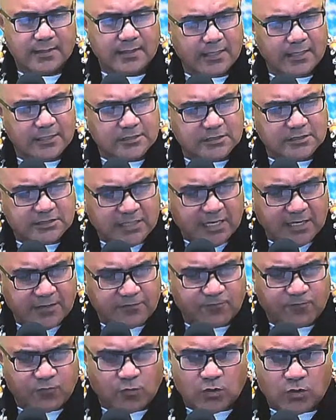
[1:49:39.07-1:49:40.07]
It's
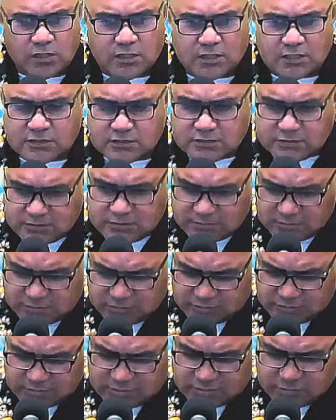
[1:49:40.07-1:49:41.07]
time for us
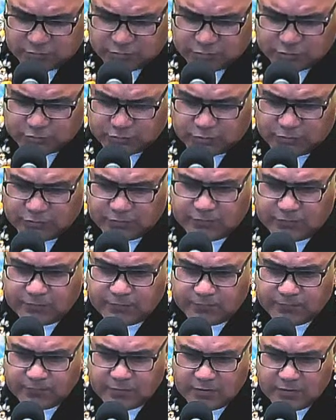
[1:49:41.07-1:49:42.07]
to
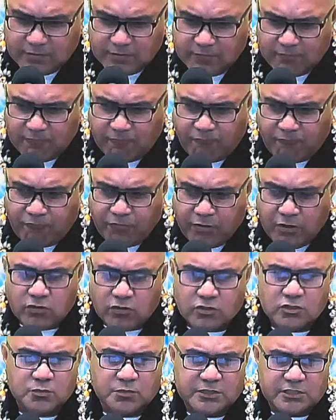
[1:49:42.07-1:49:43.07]
serve
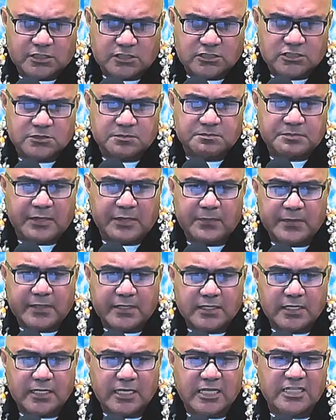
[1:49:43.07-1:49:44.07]
filled with the
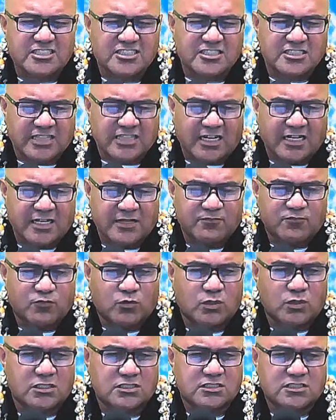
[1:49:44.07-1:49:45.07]
Spirit. It's time
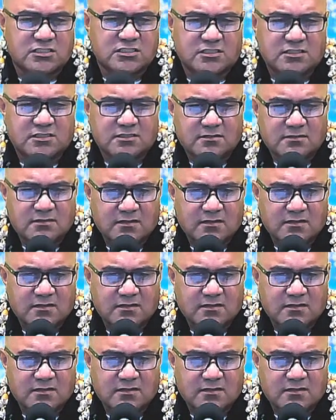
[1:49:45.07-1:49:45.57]
for us.